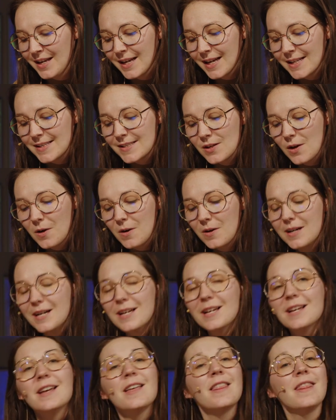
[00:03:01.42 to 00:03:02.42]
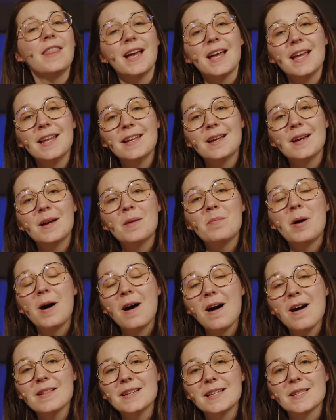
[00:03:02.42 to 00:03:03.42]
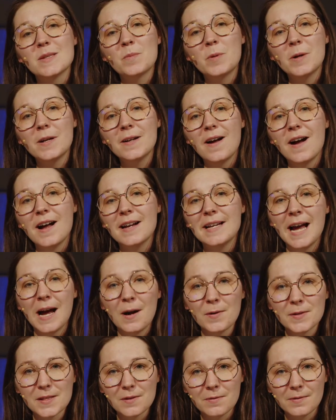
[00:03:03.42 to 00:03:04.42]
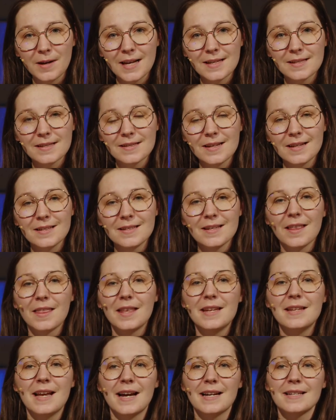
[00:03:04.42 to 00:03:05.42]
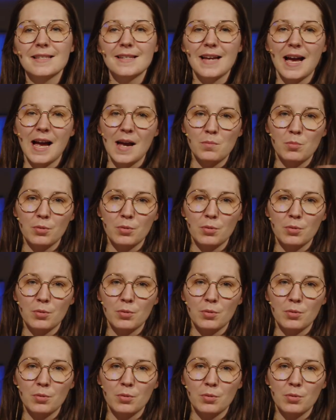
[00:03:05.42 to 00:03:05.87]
And so then Paul is put on house arrest until the next high